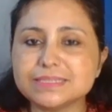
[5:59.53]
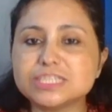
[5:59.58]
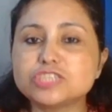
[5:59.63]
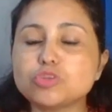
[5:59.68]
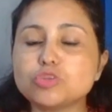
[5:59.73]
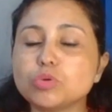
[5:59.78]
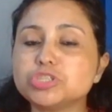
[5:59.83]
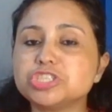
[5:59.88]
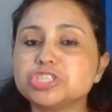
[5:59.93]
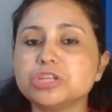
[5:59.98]

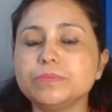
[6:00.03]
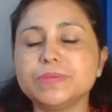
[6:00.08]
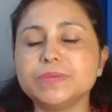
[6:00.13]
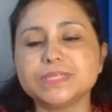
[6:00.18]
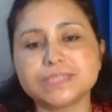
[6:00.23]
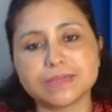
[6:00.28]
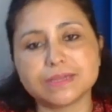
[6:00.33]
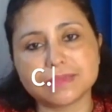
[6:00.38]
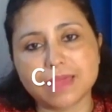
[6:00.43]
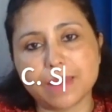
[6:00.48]
social
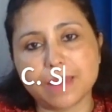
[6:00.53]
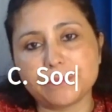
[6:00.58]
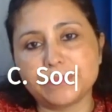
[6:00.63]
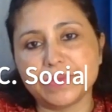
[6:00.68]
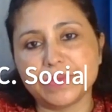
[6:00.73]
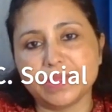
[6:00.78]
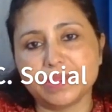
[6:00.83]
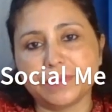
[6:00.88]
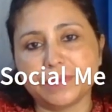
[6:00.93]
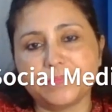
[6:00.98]
media
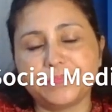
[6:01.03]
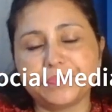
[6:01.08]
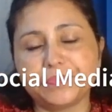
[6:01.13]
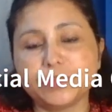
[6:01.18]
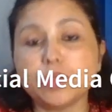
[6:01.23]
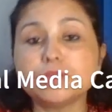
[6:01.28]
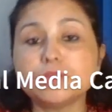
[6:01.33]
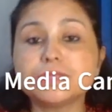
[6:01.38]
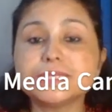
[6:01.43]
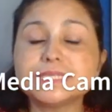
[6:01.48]
campaign.
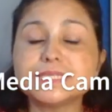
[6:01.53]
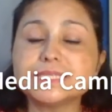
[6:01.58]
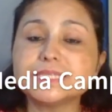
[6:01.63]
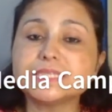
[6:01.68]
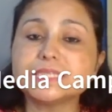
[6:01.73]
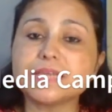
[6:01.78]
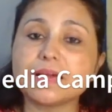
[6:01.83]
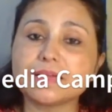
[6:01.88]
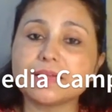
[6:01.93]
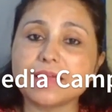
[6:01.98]
Now this is
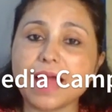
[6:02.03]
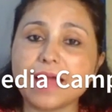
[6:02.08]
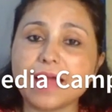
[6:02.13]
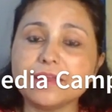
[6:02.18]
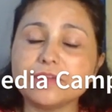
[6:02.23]
again